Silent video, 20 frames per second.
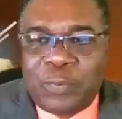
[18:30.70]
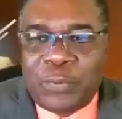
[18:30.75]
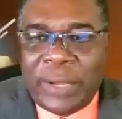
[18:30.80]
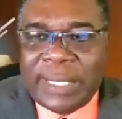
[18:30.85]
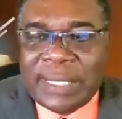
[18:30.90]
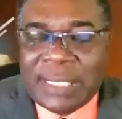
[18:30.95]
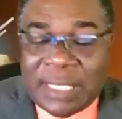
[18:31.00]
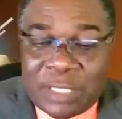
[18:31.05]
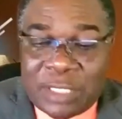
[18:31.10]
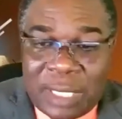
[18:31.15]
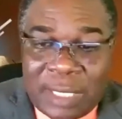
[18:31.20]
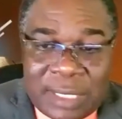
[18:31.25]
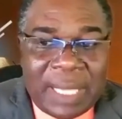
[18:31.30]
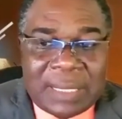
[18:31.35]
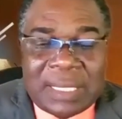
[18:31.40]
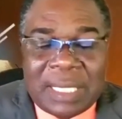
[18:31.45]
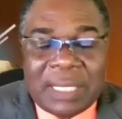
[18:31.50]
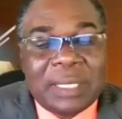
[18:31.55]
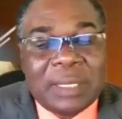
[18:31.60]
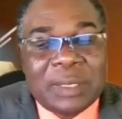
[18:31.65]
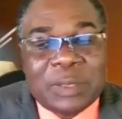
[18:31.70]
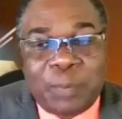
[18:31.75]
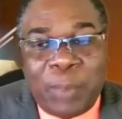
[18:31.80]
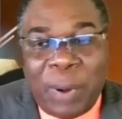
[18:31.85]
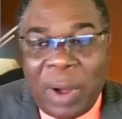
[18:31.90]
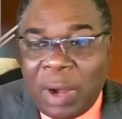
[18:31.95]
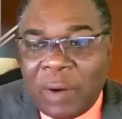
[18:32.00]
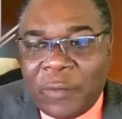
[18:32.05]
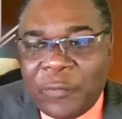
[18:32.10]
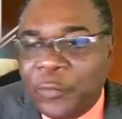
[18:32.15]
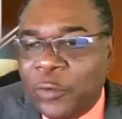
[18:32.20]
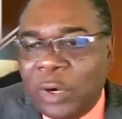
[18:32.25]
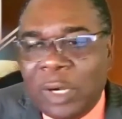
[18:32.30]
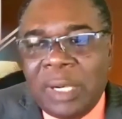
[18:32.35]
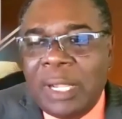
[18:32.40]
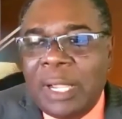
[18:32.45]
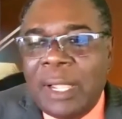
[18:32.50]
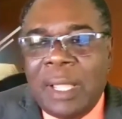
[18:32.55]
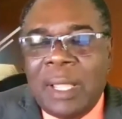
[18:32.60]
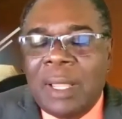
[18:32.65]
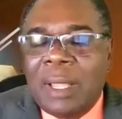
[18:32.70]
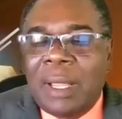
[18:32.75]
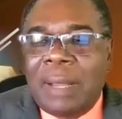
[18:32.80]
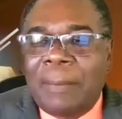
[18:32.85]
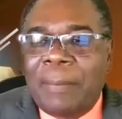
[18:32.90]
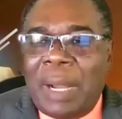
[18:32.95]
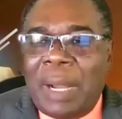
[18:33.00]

community praise is amazing, it's powerful.